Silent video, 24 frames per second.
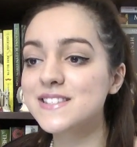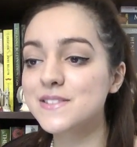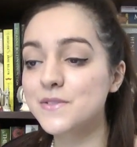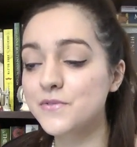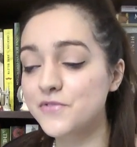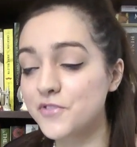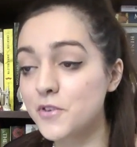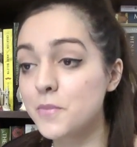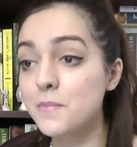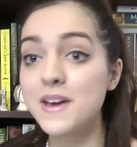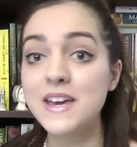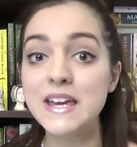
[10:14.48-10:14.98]

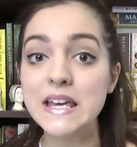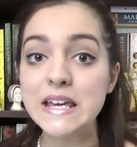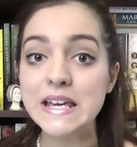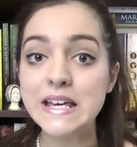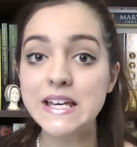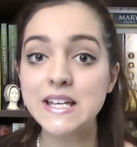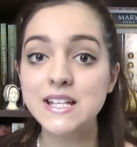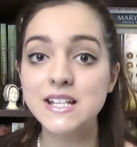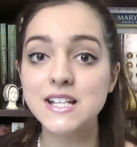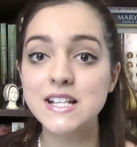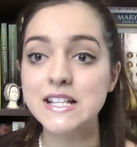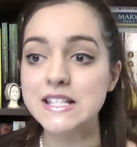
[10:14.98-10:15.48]
for me,
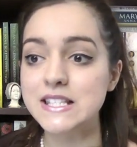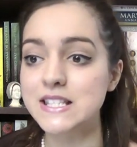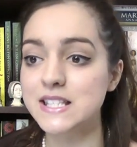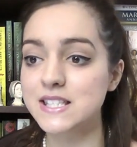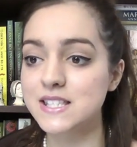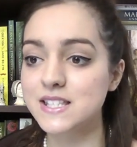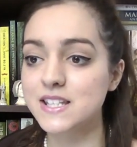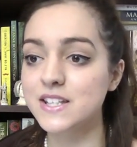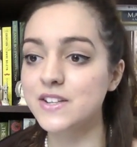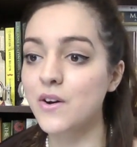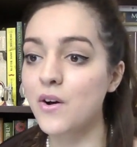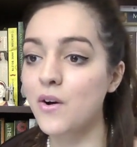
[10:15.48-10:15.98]
it
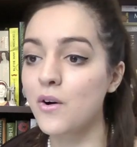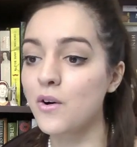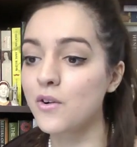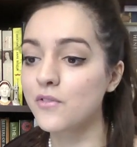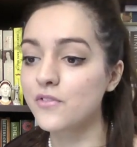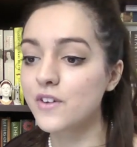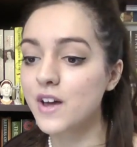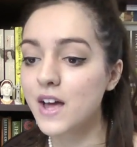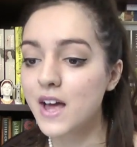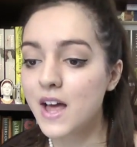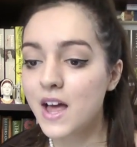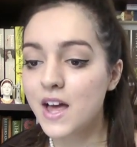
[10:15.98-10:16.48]
consisted
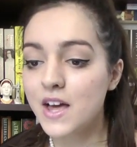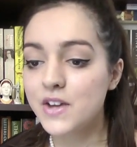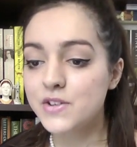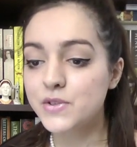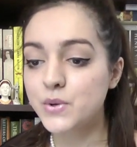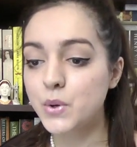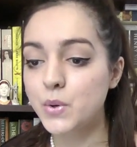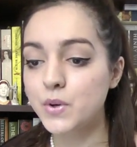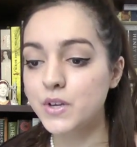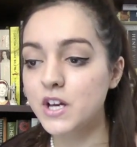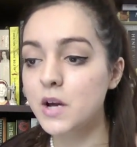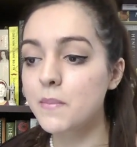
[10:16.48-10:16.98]
of
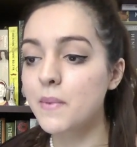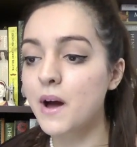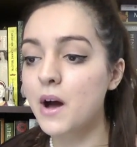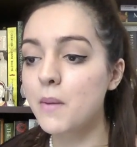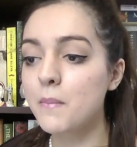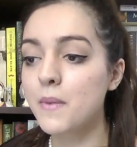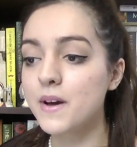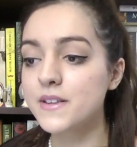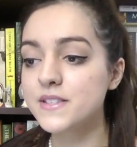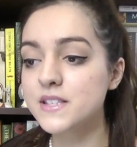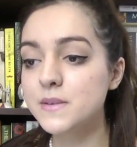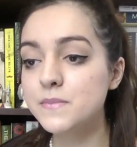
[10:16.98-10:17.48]
talking
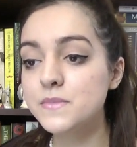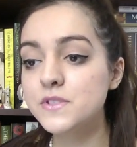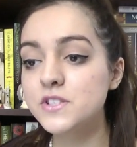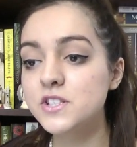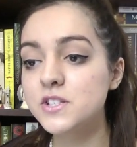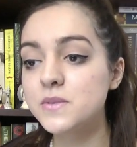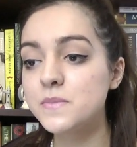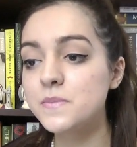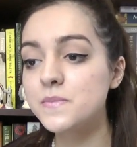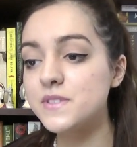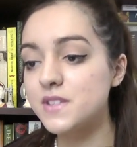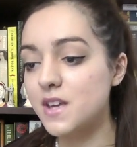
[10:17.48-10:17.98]
about my
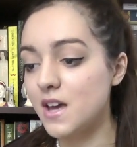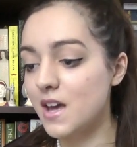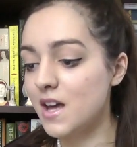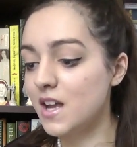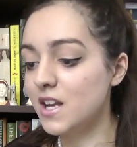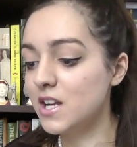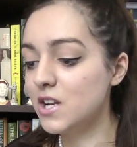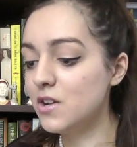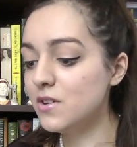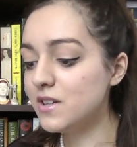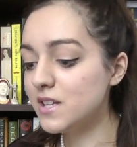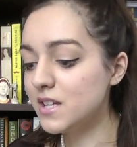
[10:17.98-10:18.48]
symptoms,
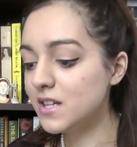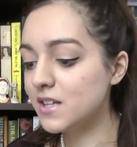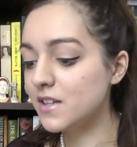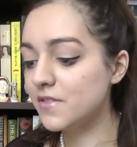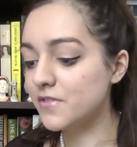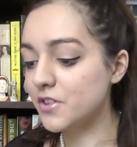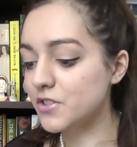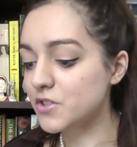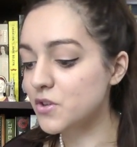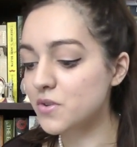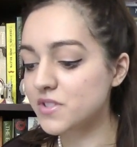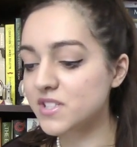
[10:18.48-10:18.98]

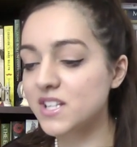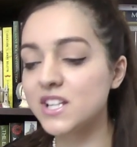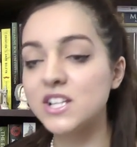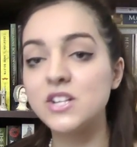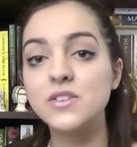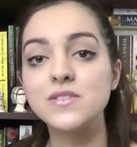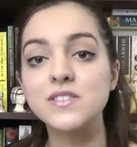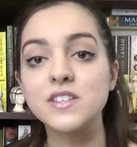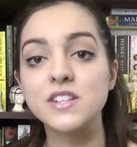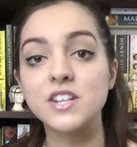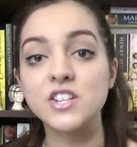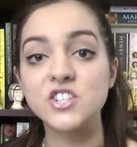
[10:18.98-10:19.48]
the doctor
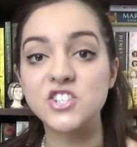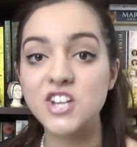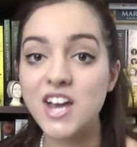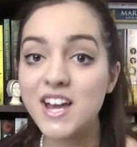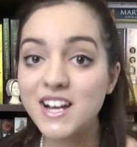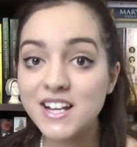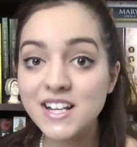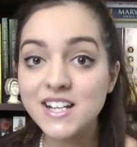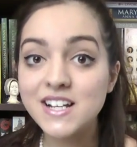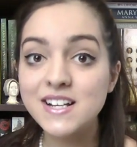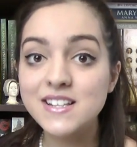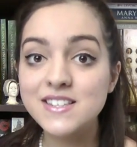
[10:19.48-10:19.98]
looked at a
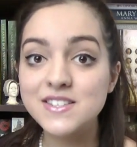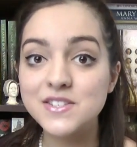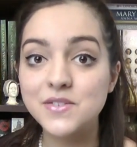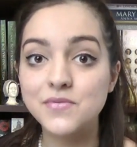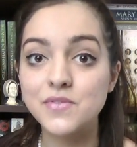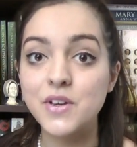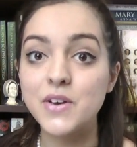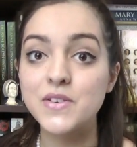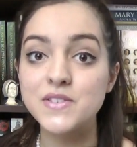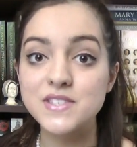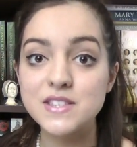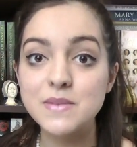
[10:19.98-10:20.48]
checklist of
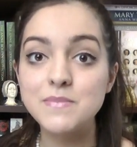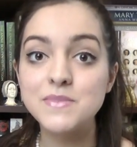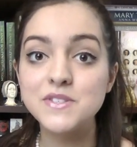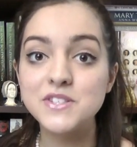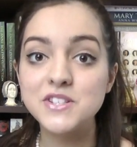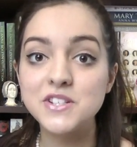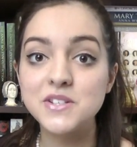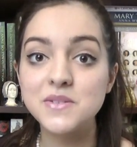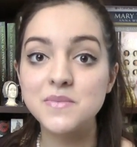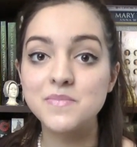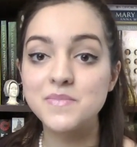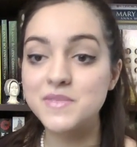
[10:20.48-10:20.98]
those
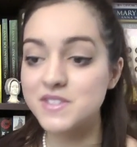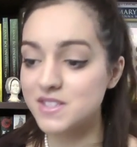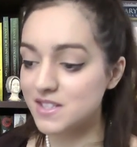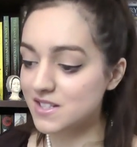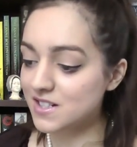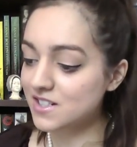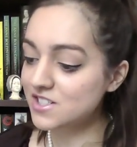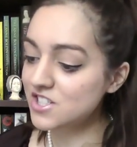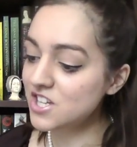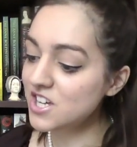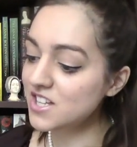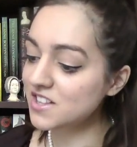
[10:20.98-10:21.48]
symptoms,
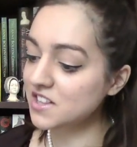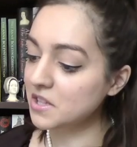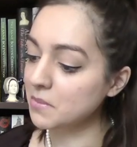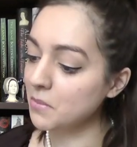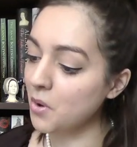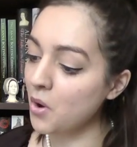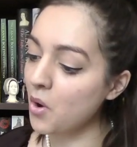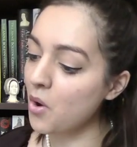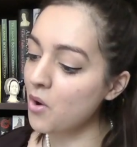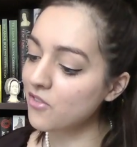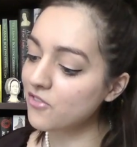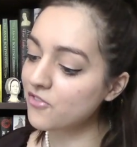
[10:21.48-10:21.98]
ticked them
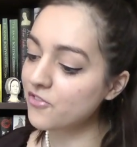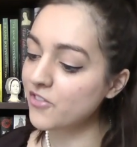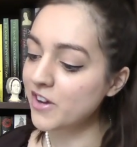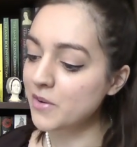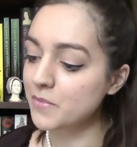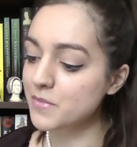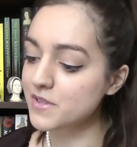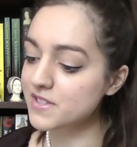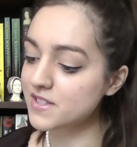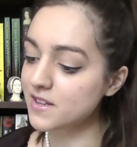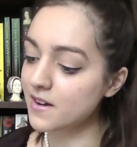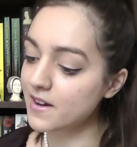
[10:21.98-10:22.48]
off,
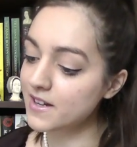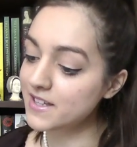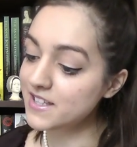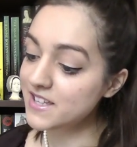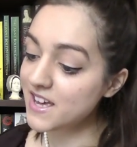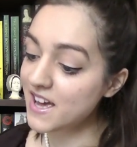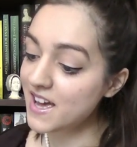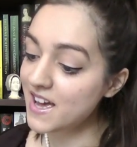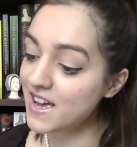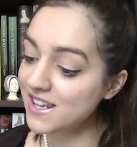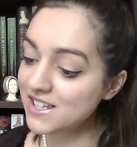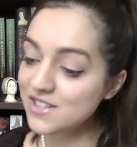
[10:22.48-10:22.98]
and was like,
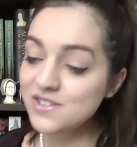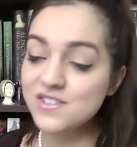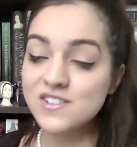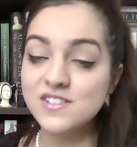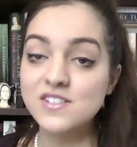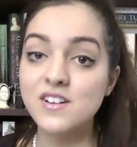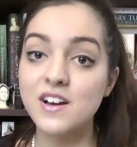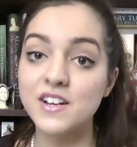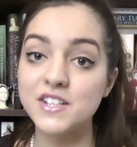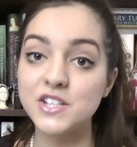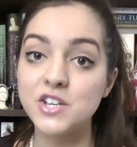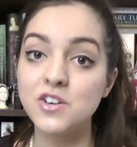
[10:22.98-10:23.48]
yeah, it
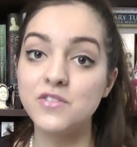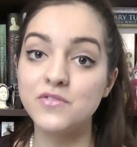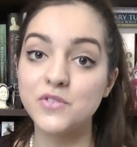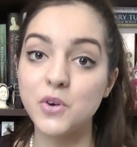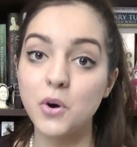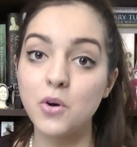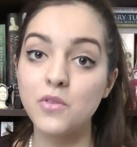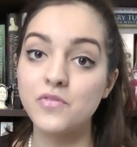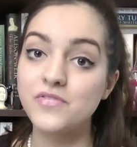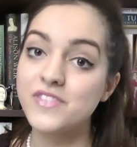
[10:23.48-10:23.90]
looks like you've got